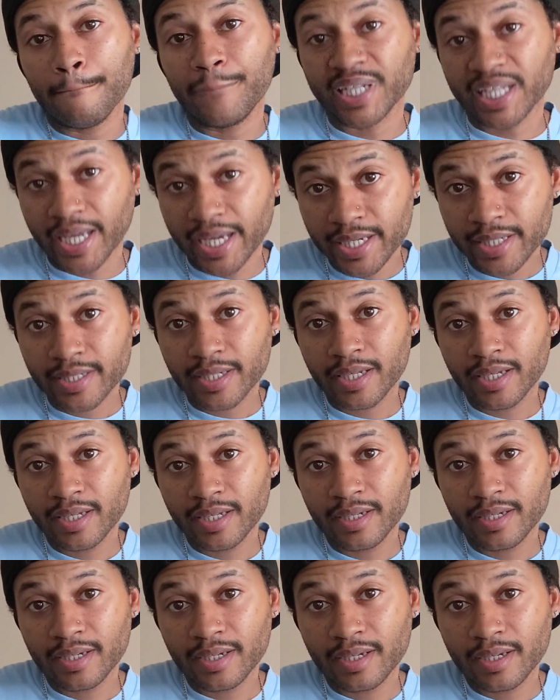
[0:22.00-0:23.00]
blank.
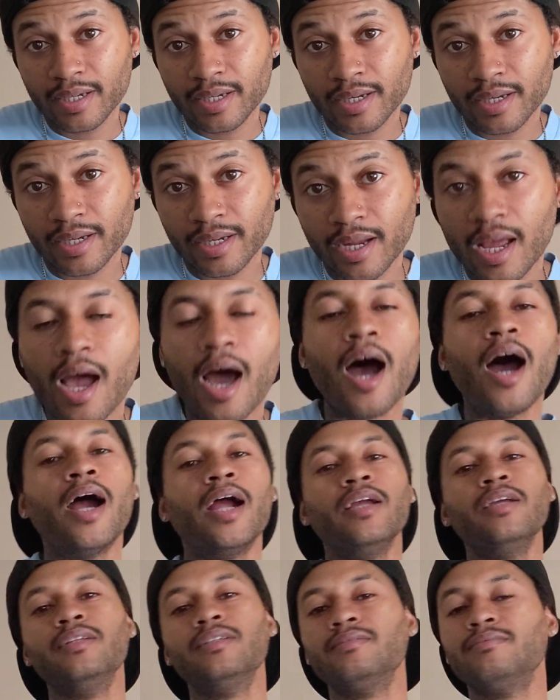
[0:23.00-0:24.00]

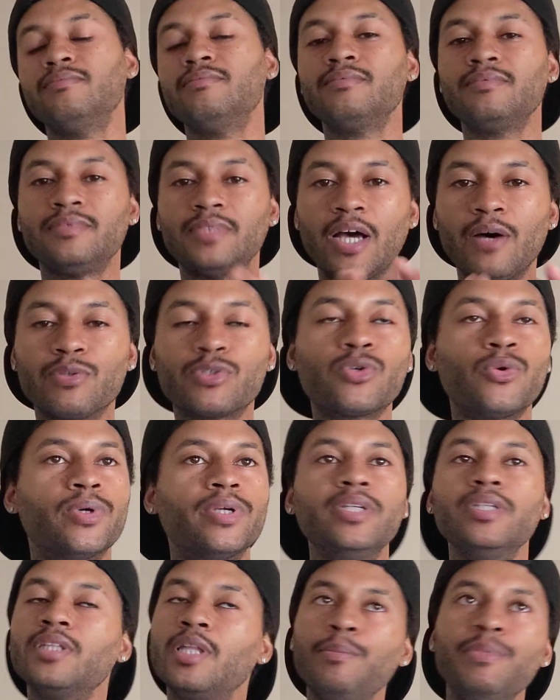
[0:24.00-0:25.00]
All right, that was
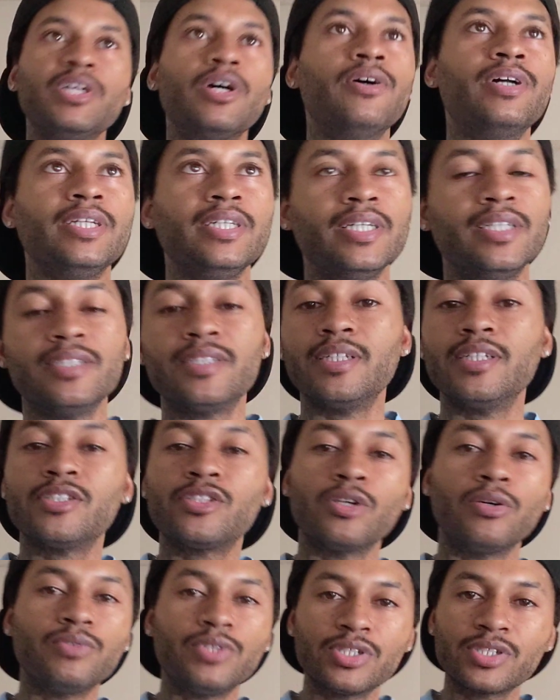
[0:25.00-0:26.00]
corny. Let me go ahead and get into
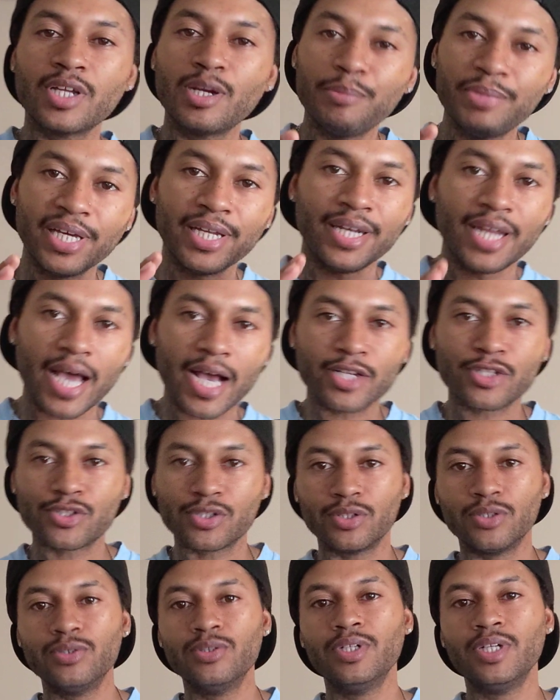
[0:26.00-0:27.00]
this. So, there's going to be a
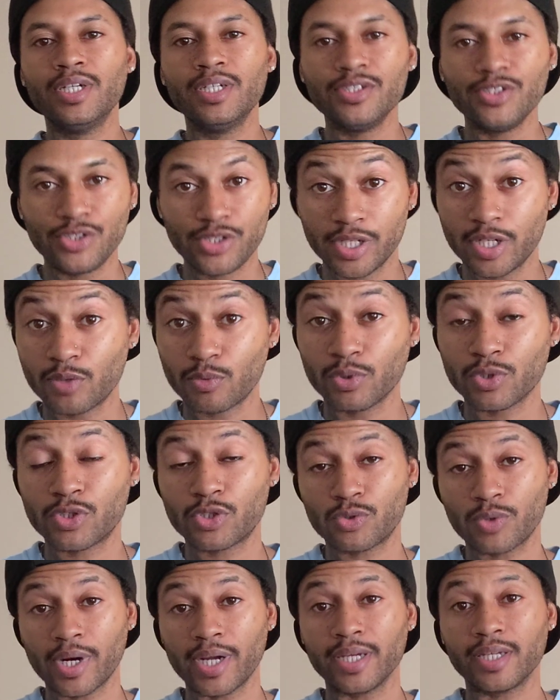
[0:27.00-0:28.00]
national general
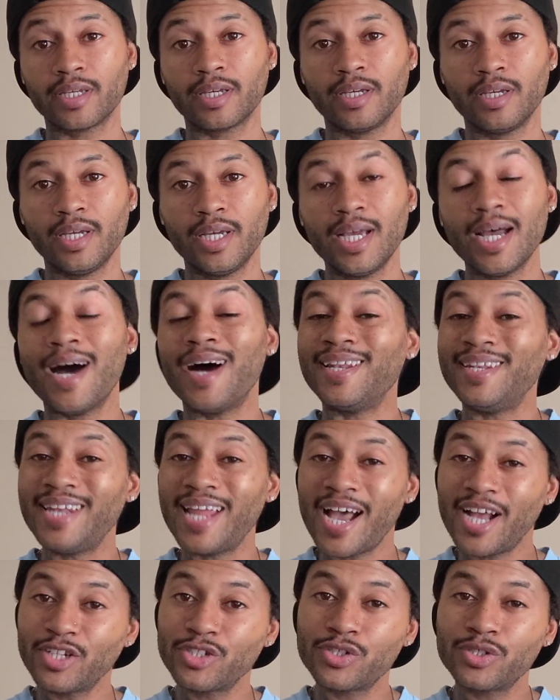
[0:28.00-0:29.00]
strike. A
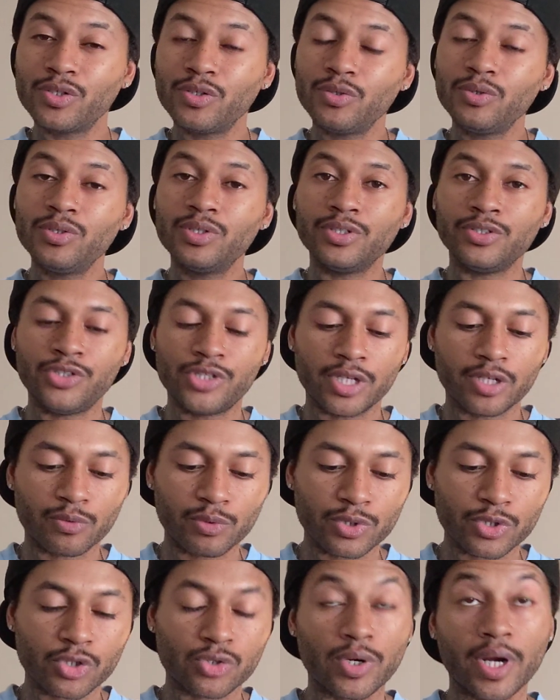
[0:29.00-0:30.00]
national
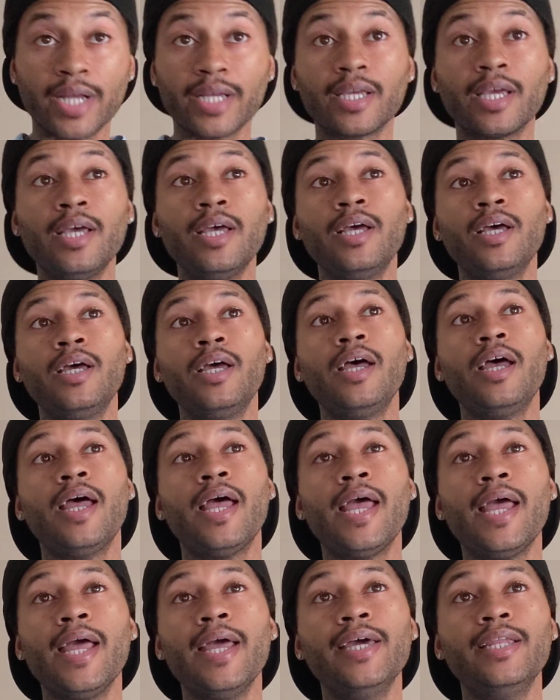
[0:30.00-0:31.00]
general strike.
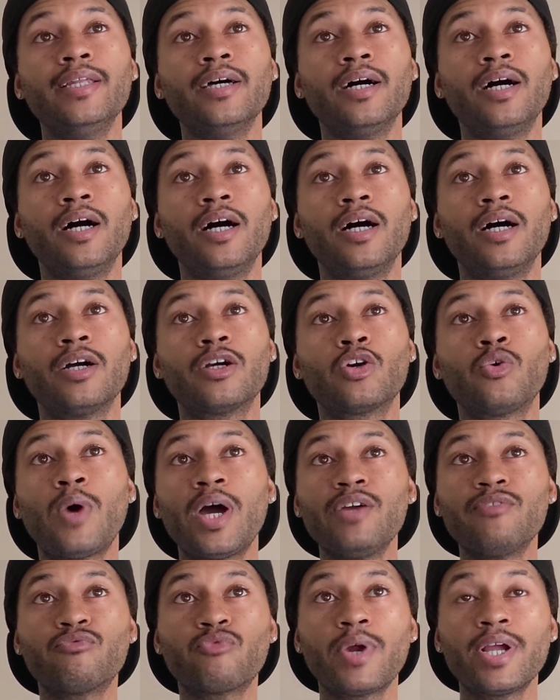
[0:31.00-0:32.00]
And uh,
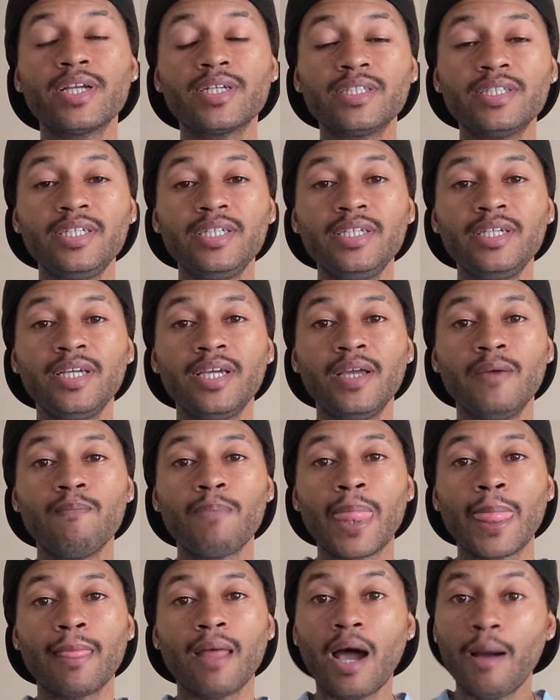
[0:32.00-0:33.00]
quite frankly,
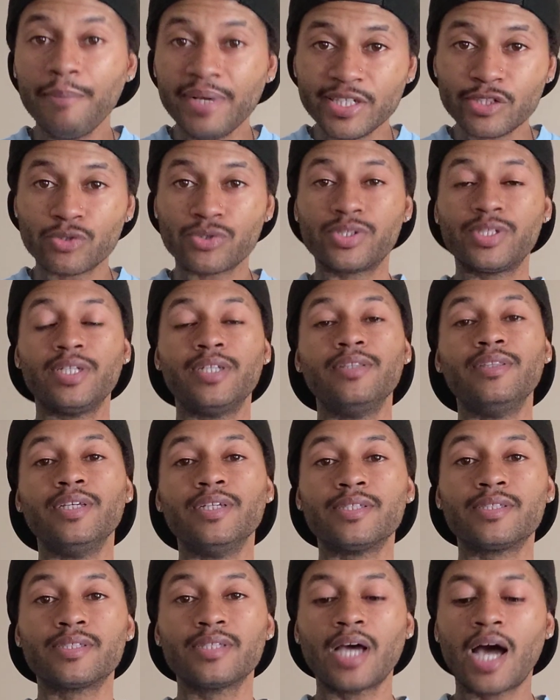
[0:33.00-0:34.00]
I'm interested in
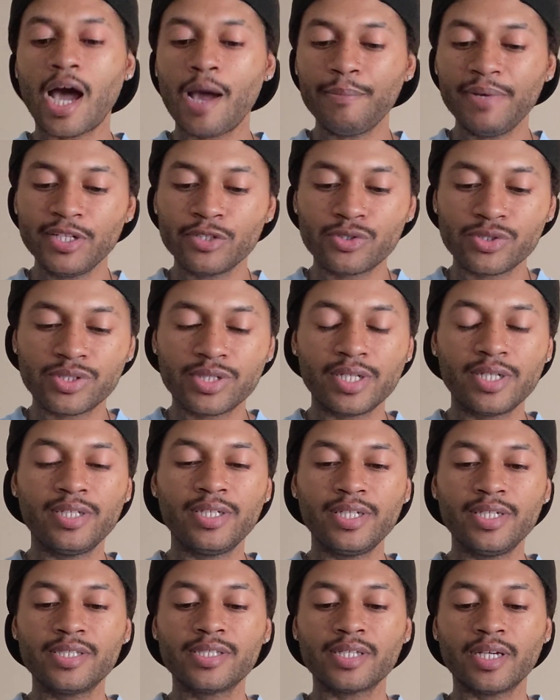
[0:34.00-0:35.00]
this. I'm interested
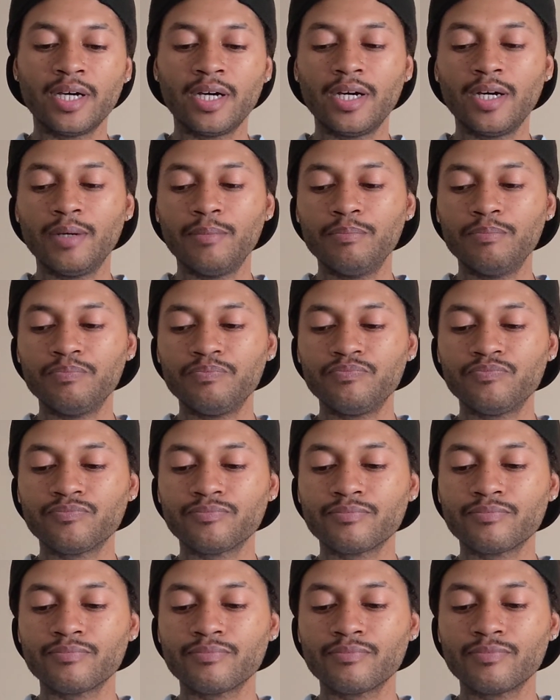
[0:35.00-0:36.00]
in this. Um,
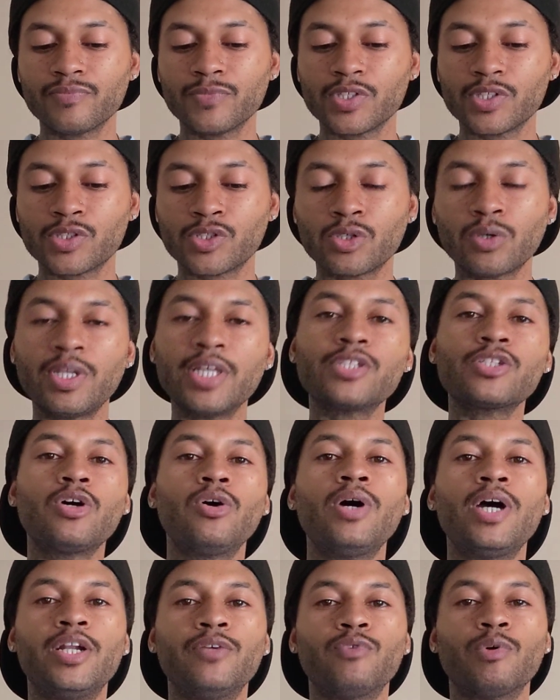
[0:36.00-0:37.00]
so let's
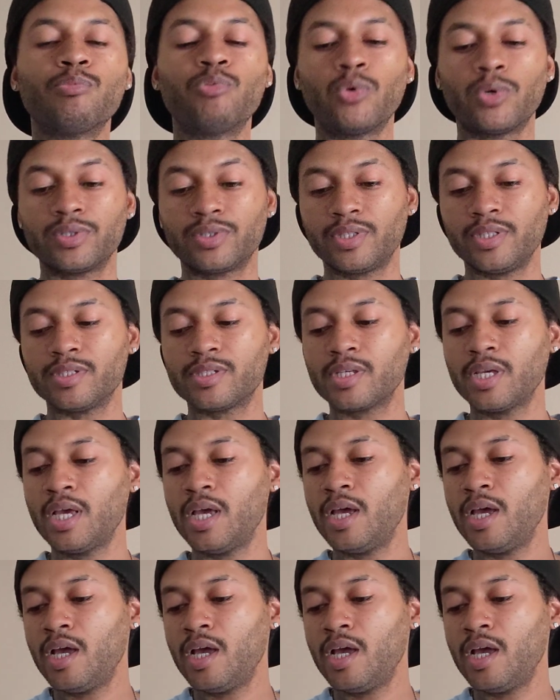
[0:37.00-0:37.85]
go ahead and report this.